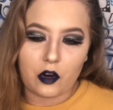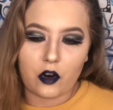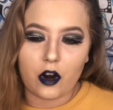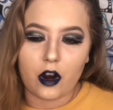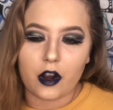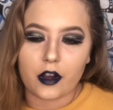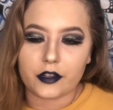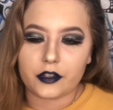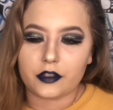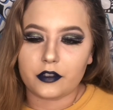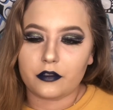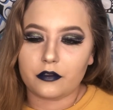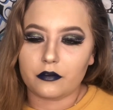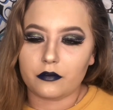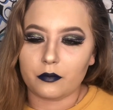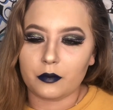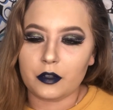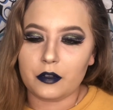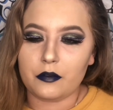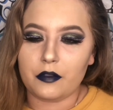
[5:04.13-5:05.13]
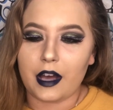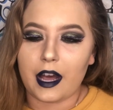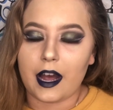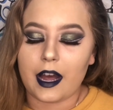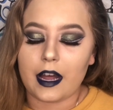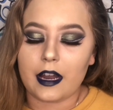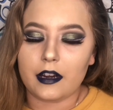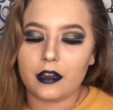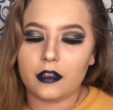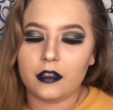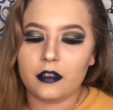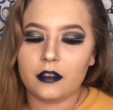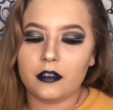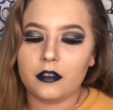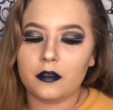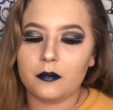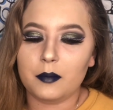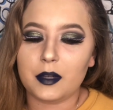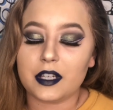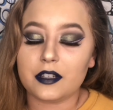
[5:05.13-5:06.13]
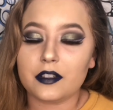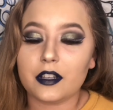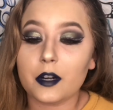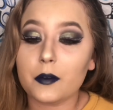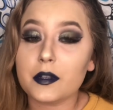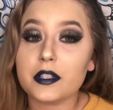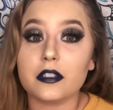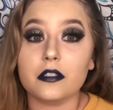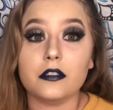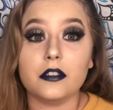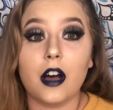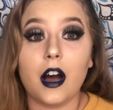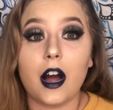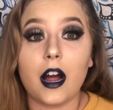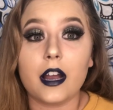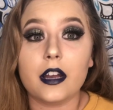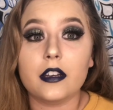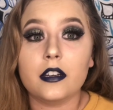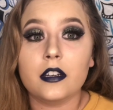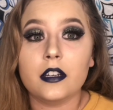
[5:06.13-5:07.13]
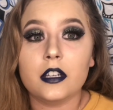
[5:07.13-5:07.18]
across through that, because there was a lot.